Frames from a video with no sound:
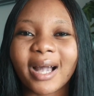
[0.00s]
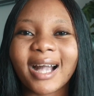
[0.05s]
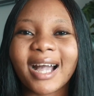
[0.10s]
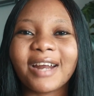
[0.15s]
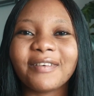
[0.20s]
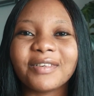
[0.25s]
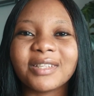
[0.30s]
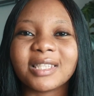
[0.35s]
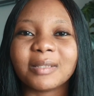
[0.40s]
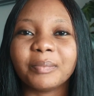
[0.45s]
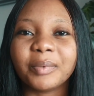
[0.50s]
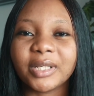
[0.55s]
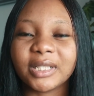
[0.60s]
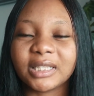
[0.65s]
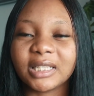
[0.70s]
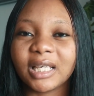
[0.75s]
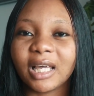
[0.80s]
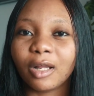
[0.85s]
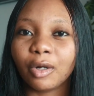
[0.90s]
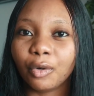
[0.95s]
carrying the
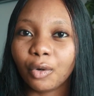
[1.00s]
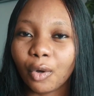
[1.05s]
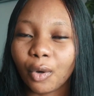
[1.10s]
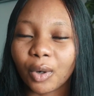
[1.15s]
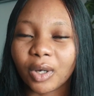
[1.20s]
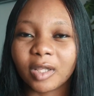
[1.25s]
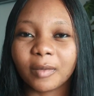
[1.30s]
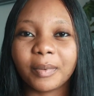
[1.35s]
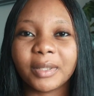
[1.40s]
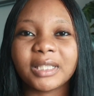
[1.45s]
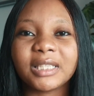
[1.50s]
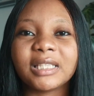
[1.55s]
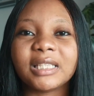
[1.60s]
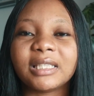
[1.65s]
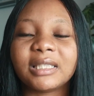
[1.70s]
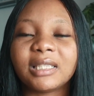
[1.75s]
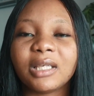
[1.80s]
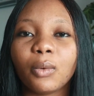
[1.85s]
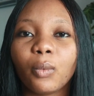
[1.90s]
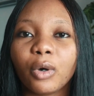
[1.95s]
person along, the person
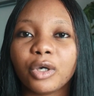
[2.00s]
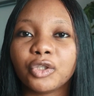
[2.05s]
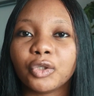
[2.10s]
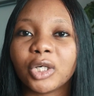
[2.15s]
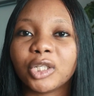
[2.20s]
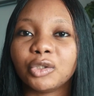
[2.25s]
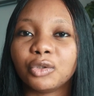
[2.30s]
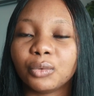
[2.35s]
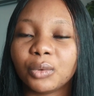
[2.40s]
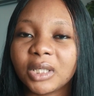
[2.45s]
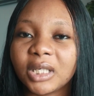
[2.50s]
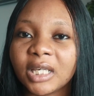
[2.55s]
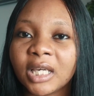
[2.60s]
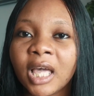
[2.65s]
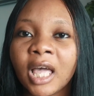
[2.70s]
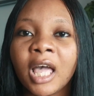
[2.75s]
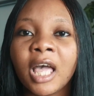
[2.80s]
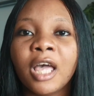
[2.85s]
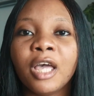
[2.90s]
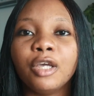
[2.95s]
is seeing what you're doing,